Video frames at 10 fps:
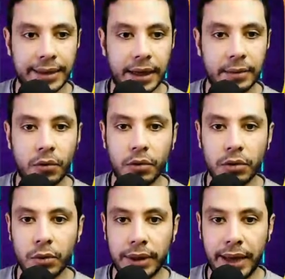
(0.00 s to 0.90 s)
I am only
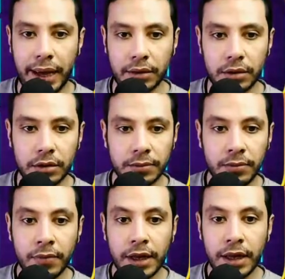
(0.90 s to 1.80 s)
one adult.
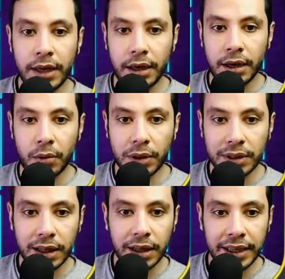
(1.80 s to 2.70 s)
What
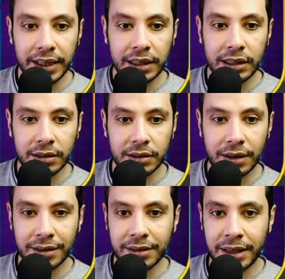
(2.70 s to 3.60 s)
I like here
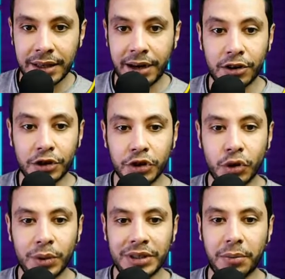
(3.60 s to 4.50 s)
is they are
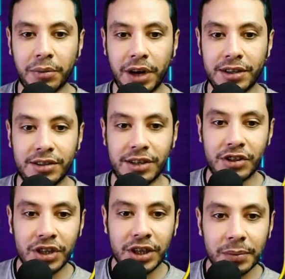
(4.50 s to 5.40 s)
showing the prices, the
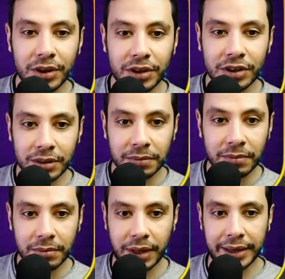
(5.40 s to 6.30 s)
cheapest,
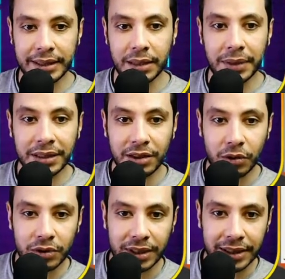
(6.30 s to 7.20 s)
like depending
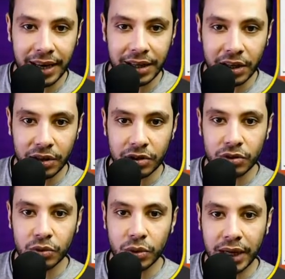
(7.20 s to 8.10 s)
on the day,
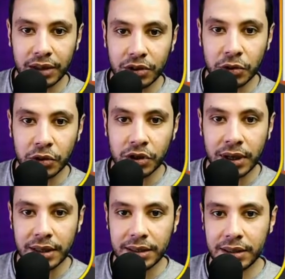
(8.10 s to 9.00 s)
you can choose
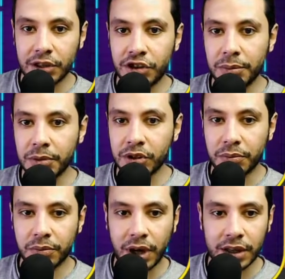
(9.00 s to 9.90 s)
the cheapest
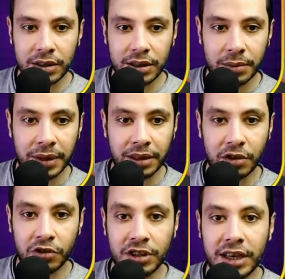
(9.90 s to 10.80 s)
price depending
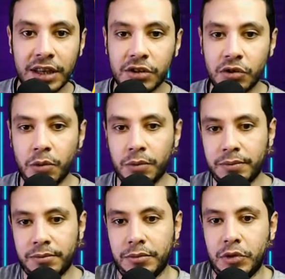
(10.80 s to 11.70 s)
on the day, so
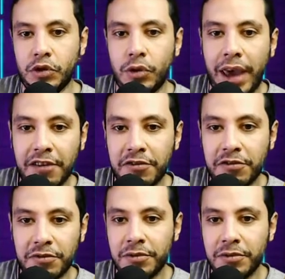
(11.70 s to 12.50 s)
you have